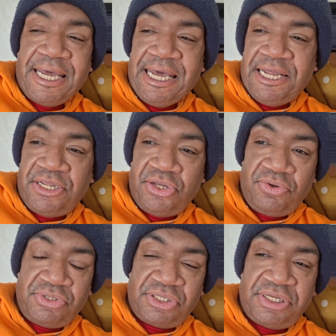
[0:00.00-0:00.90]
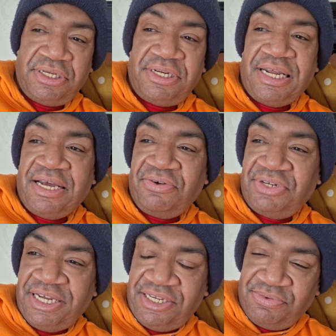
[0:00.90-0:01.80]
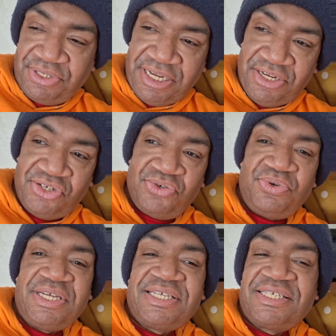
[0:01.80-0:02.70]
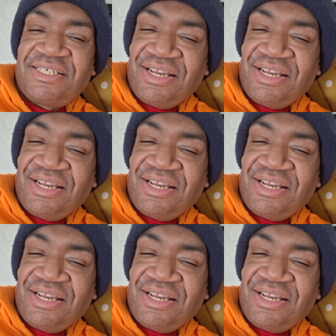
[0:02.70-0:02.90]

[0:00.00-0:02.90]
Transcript: And usually nowadays what they do is